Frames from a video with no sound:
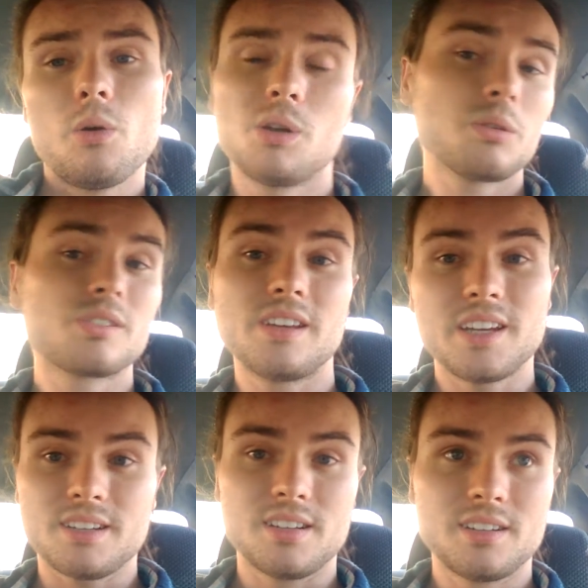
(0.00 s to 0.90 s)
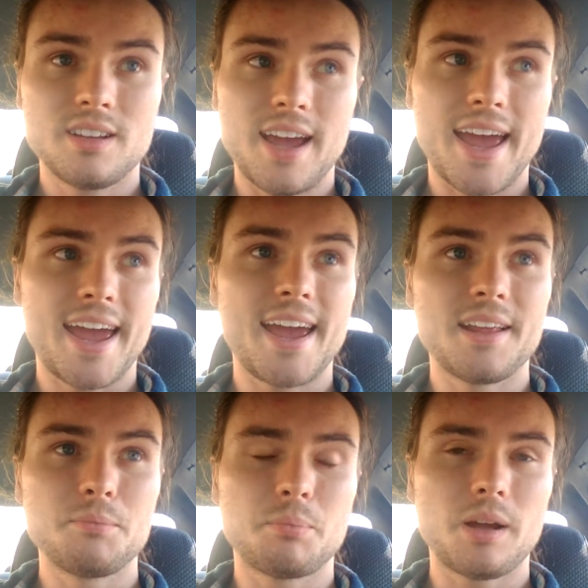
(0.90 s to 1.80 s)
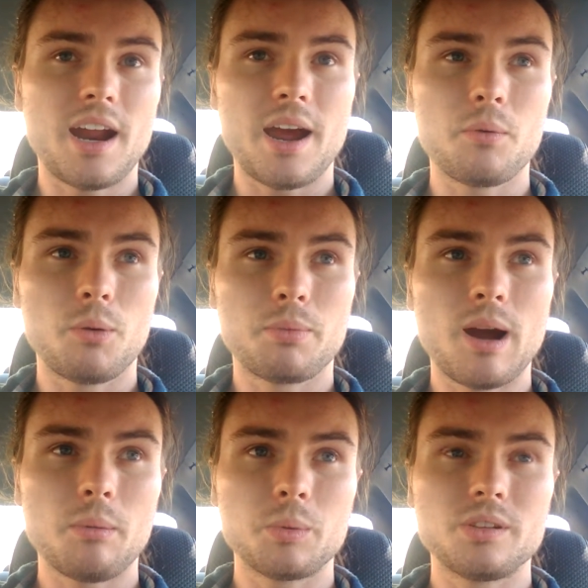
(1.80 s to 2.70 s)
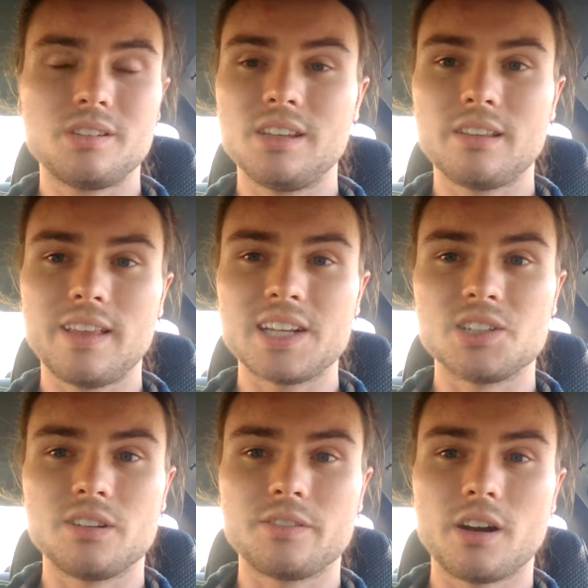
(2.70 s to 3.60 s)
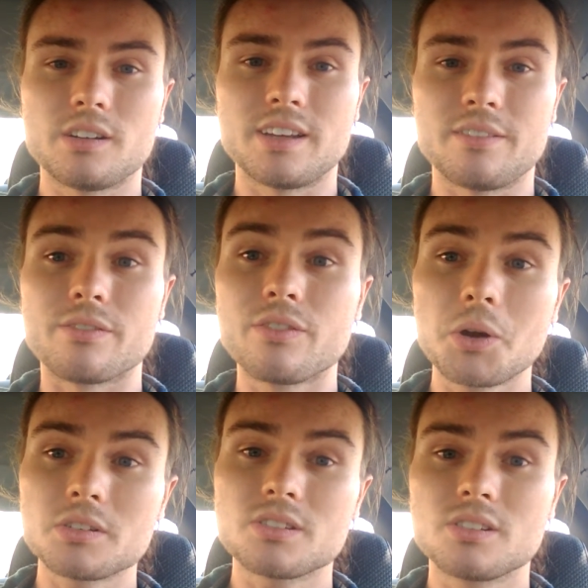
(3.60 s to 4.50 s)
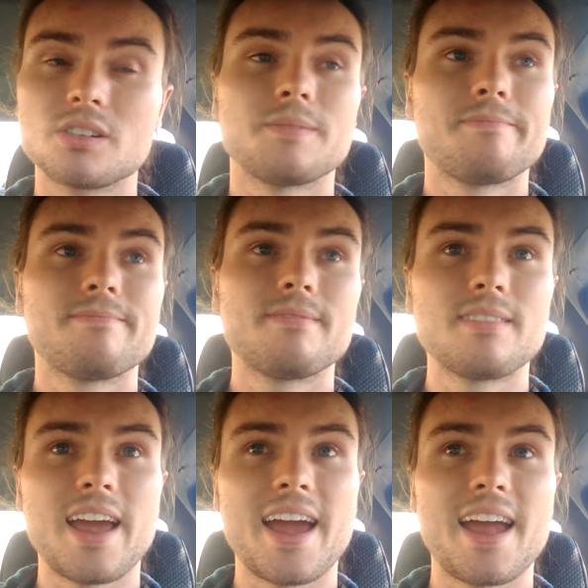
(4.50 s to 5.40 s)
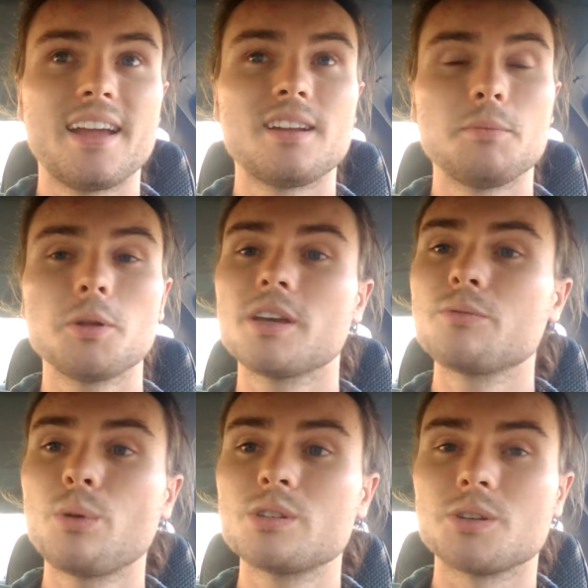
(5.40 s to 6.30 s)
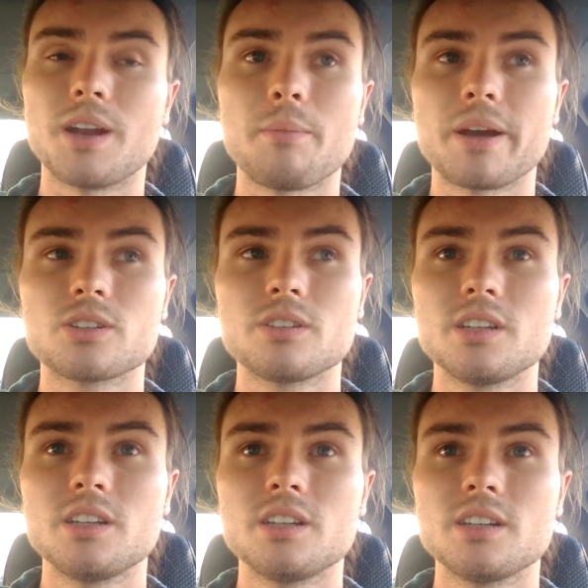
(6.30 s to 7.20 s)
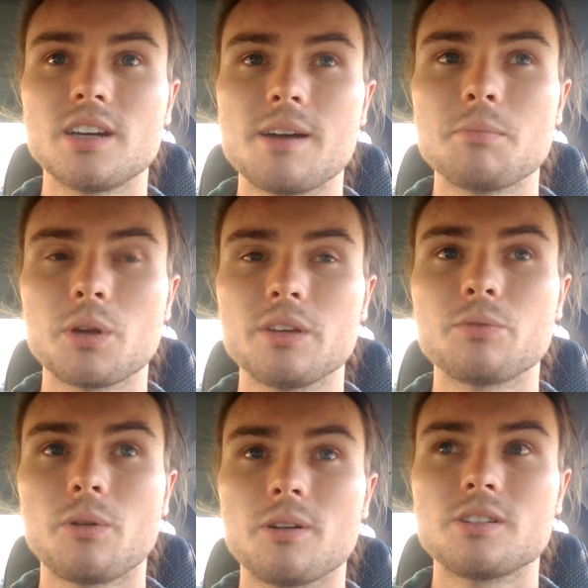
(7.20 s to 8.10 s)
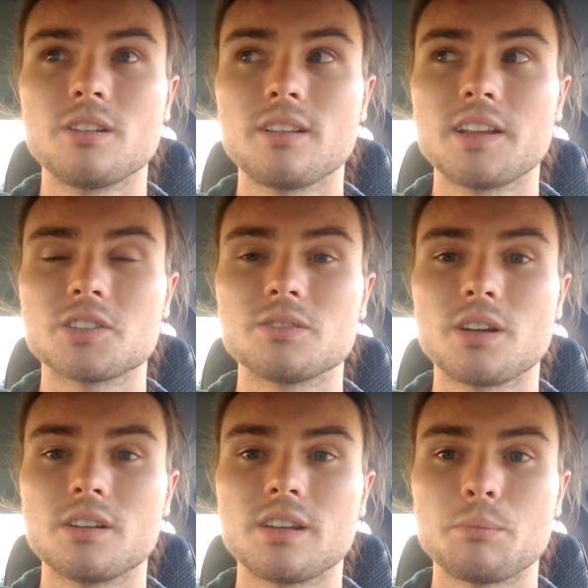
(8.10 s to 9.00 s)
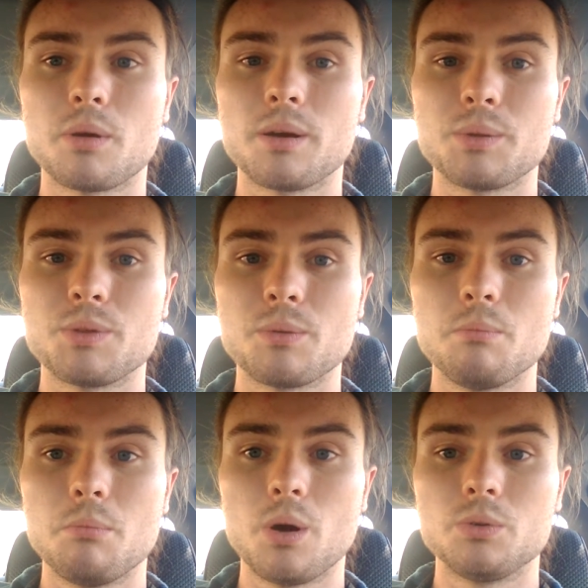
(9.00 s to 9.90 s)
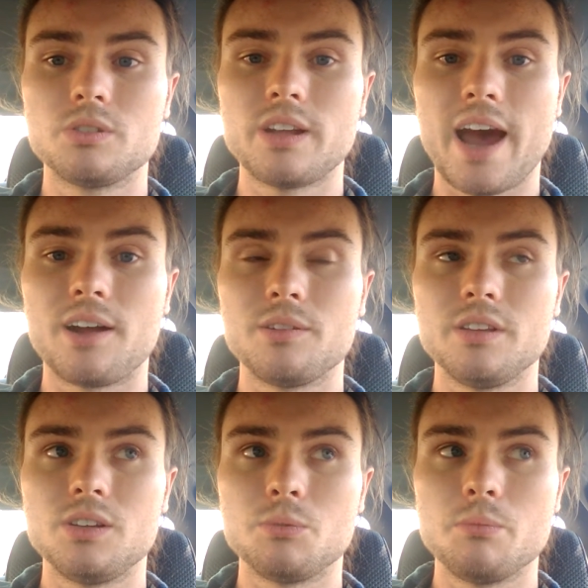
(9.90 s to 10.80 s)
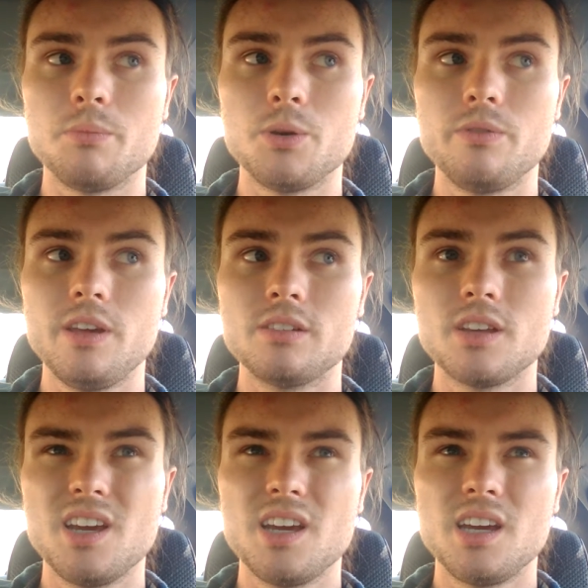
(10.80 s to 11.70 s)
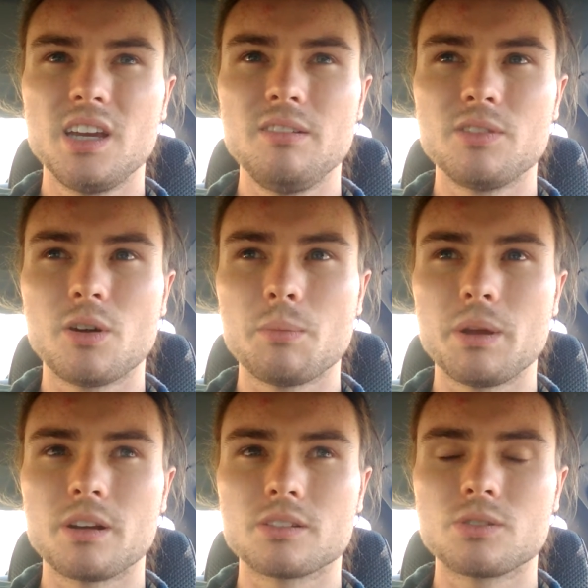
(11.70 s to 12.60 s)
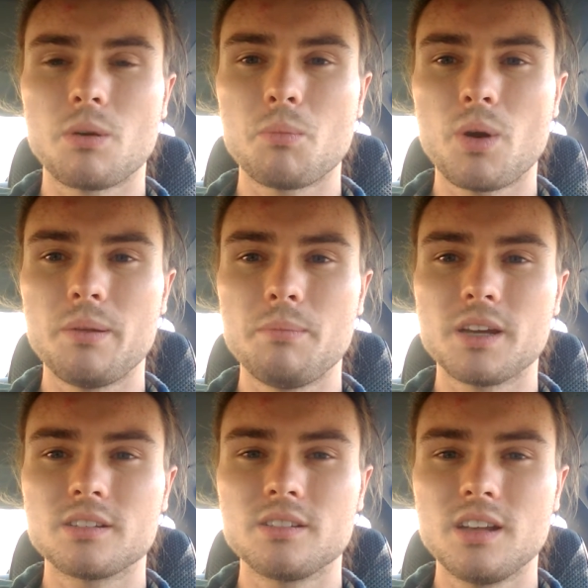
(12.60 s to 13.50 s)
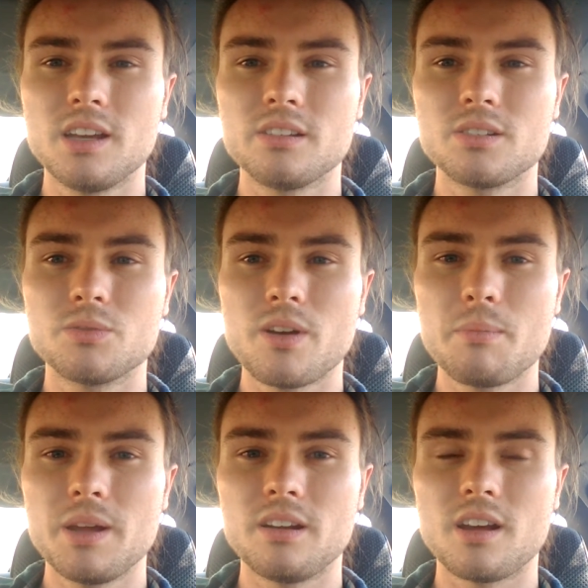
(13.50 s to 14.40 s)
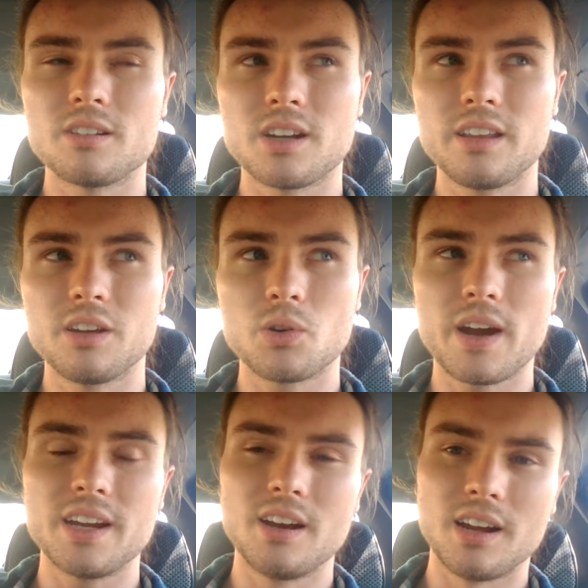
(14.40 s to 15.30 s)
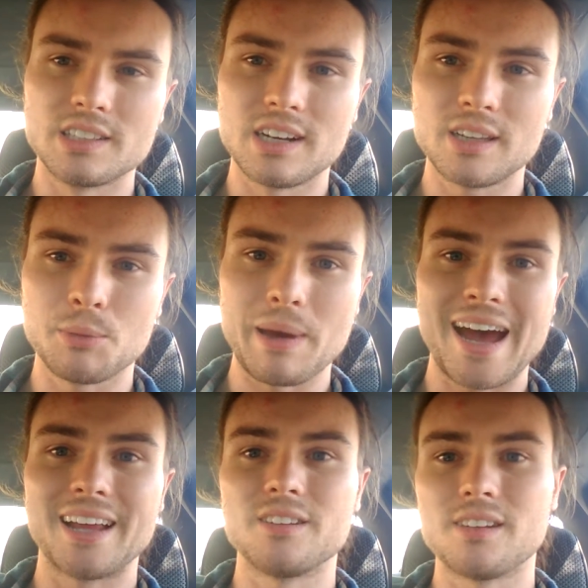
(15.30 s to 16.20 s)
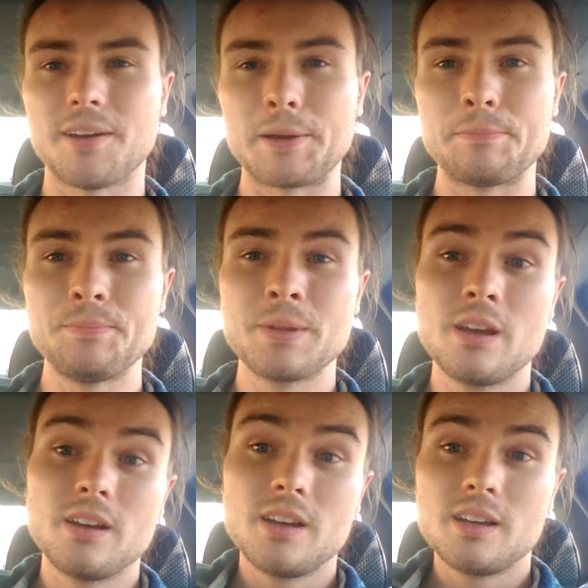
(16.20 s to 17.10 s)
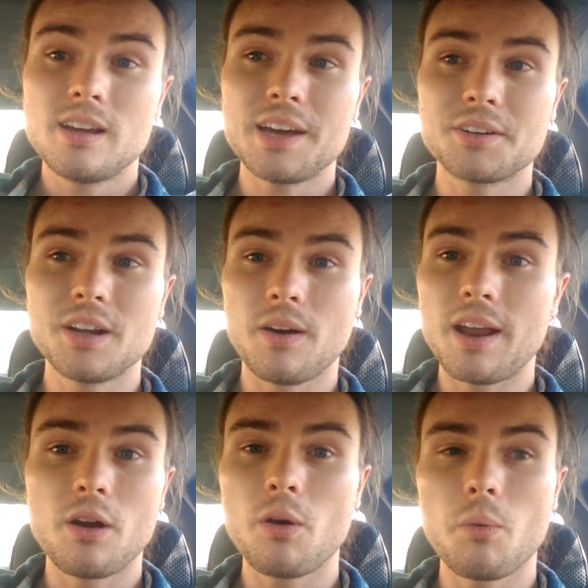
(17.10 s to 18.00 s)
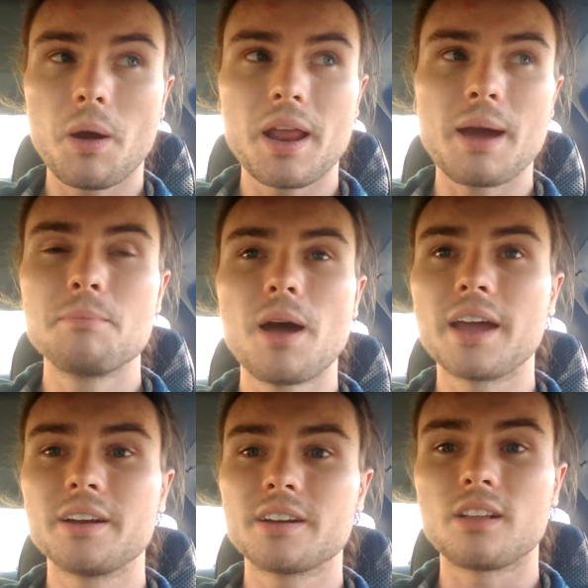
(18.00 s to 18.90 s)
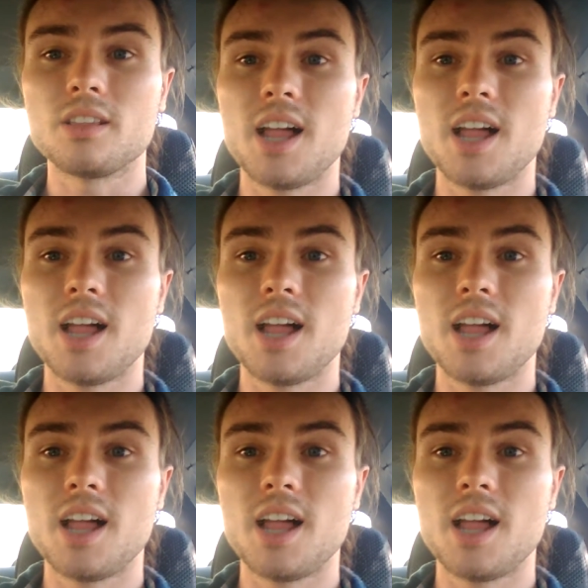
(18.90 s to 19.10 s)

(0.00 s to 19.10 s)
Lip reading: we will see it, but I will probably see The Legend of Tarzan first. And I'm looking forward to it. I'm looking forward to The Legend of Tarzan probably the most out of these movies, even though I'm hearing somewhat mixed things from it. Not entirely great, not entirely bad, so I don't know. I'm not hearing a